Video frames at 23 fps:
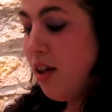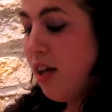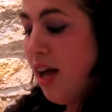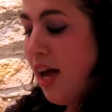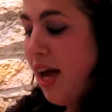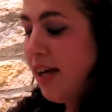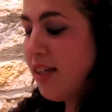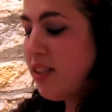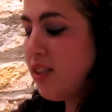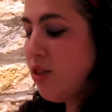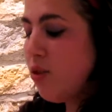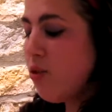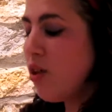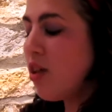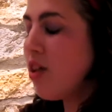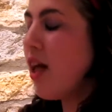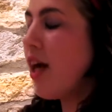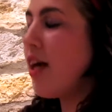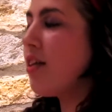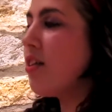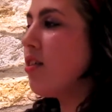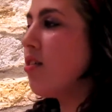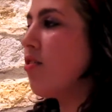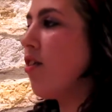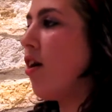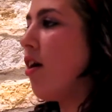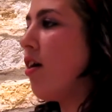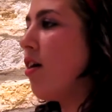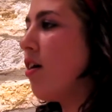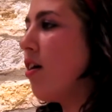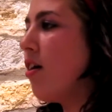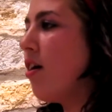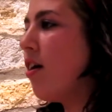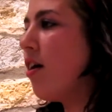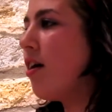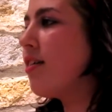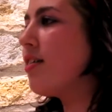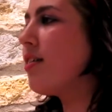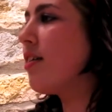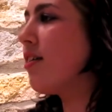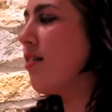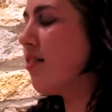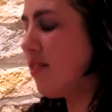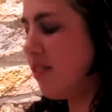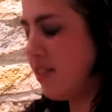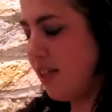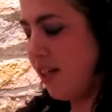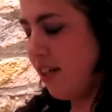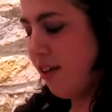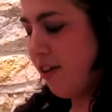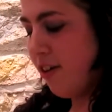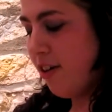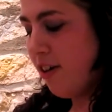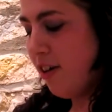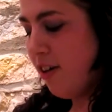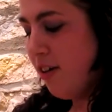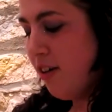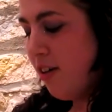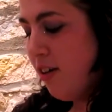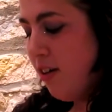As two o'clock struck, a single tear